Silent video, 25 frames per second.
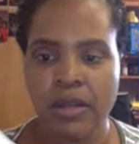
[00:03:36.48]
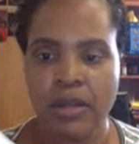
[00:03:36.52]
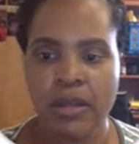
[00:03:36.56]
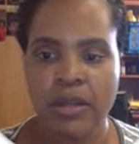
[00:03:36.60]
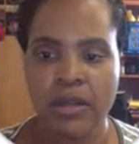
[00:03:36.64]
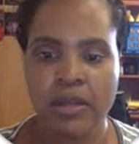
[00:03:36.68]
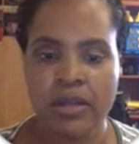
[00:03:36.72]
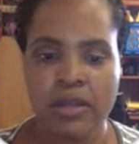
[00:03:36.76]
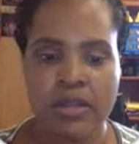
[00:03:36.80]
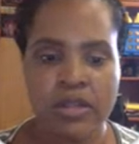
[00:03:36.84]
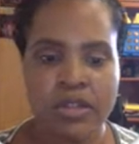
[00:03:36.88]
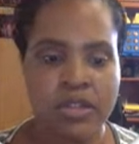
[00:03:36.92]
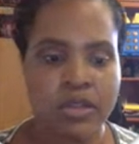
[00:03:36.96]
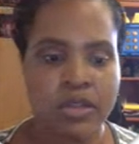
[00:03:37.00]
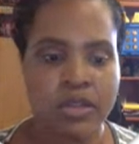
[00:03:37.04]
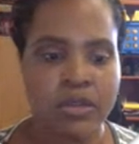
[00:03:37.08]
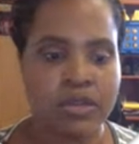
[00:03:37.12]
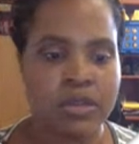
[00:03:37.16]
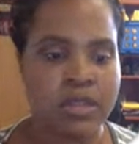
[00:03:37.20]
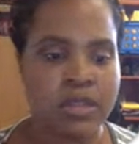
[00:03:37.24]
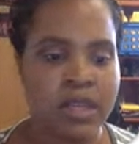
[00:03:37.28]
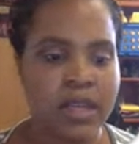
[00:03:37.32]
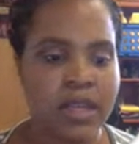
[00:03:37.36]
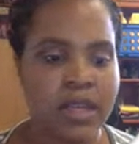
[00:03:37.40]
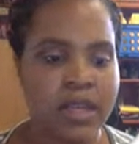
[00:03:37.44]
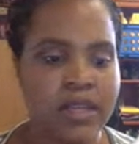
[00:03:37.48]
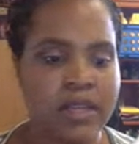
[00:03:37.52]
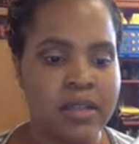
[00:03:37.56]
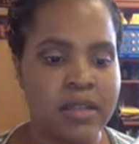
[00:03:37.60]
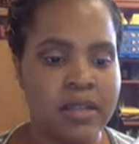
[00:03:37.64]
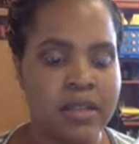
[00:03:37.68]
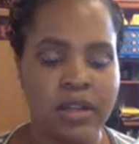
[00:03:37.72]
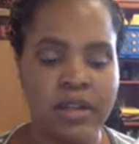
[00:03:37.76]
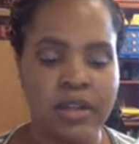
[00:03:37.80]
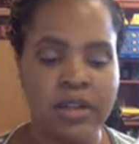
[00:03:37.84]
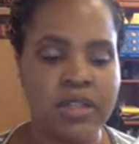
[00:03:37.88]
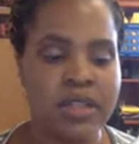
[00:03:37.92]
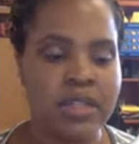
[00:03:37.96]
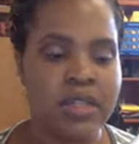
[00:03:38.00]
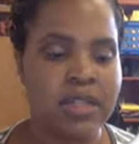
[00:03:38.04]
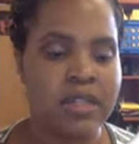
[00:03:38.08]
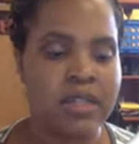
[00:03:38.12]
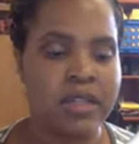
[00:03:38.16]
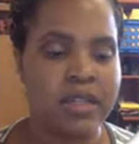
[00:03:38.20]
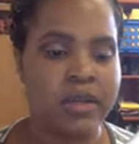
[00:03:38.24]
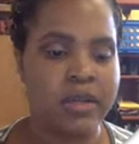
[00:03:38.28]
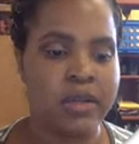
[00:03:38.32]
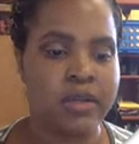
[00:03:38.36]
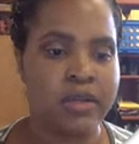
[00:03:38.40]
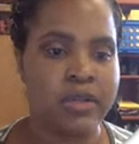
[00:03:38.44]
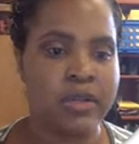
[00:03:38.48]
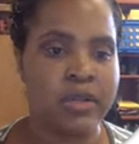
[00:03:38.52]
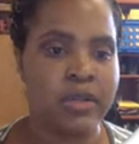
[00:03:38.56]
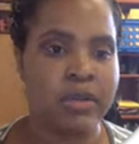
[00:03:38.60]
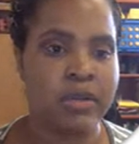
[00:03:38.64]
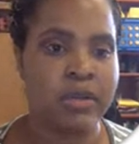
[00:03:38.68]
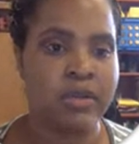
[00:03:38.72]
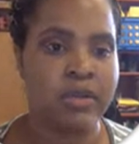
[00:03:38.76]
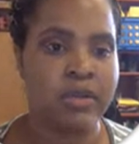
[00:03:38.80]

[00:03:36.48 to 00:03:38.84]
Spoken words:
So 13 zeros. So